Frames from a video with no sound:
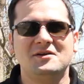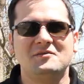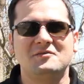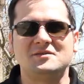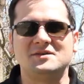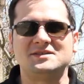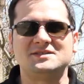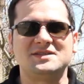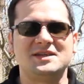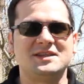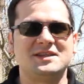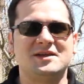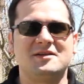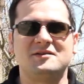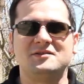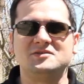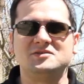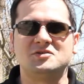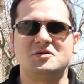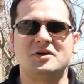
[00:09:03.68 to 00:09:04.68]
We were just sitting
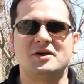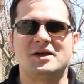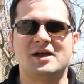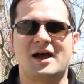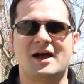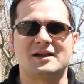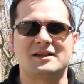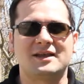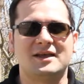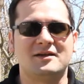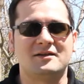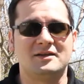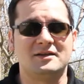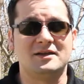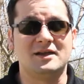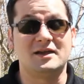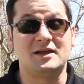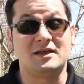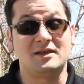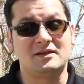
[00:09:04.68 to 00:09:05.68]
there enjoying a cocktail,
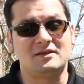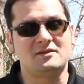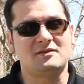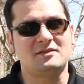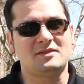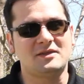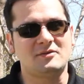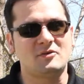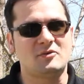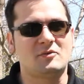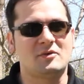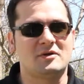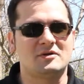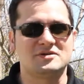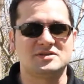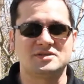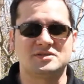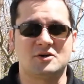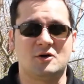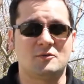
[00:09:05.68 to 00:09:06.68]
and good thing we were.
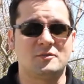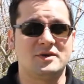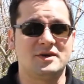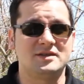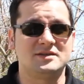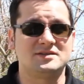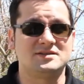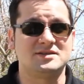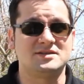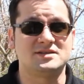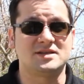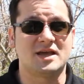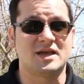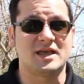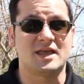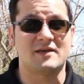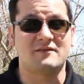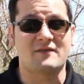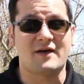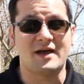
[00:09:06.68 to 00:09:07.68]
She told me, she's
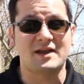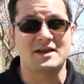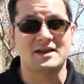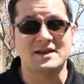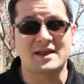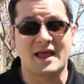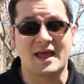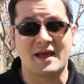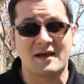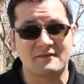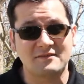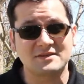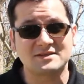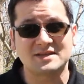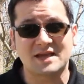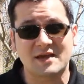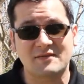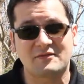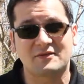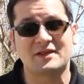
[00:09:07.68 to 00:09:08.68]
like, if I didn't have this
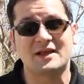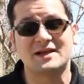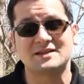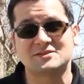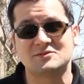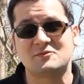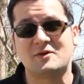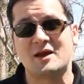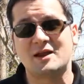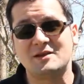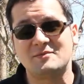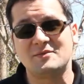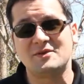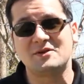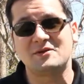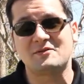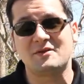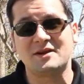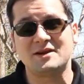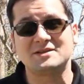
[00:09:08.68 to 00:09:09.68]
half a glass of wine in me
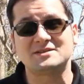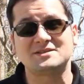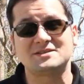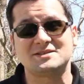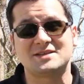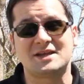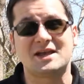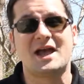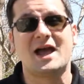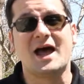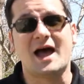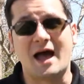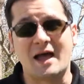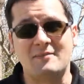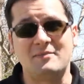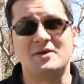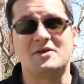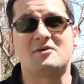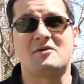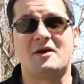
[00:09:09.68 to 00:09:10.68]
already, she's like,
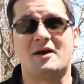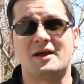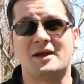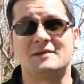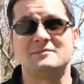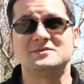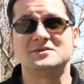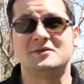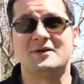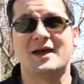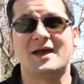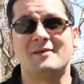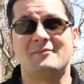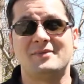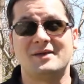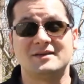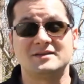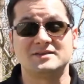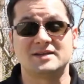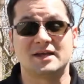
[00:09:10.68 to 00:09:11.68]
I'd be crying. I'm so
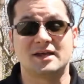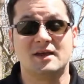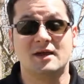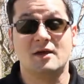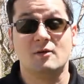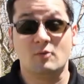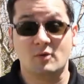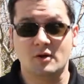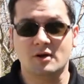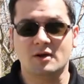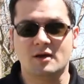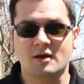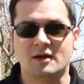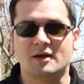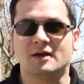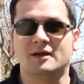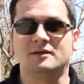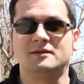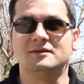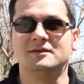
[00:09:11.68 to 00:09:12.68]
happy. I was like, well,
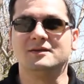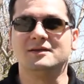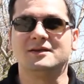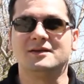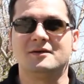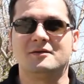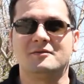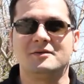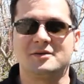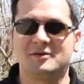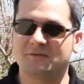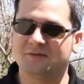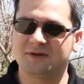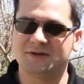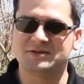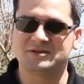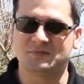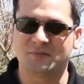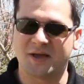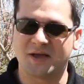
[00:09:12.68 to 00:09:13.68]
good. We don't
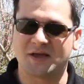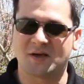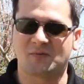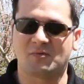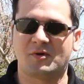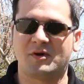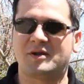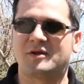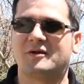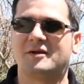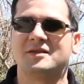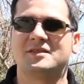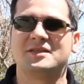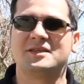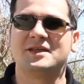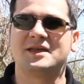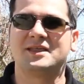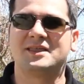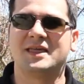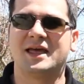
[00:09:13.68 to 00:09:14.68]
need your makeup running or
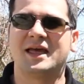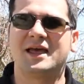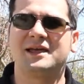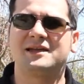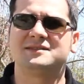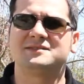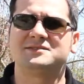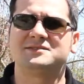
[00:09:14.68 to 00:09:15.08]
anything like that.